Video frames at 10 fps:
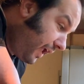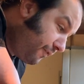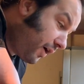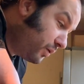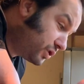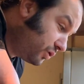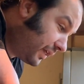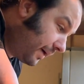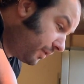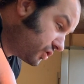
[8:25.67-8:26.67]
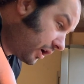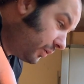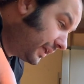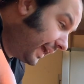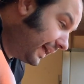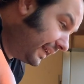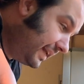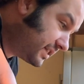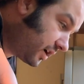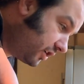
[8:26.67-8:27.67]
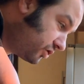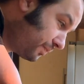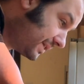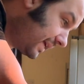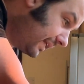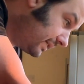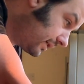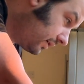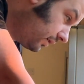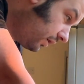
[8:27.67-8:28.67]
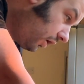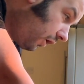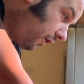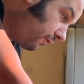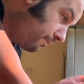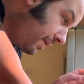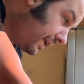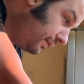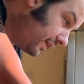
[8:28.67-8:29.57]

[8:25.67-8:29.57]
If I were to do that much, I would get at least 100% of many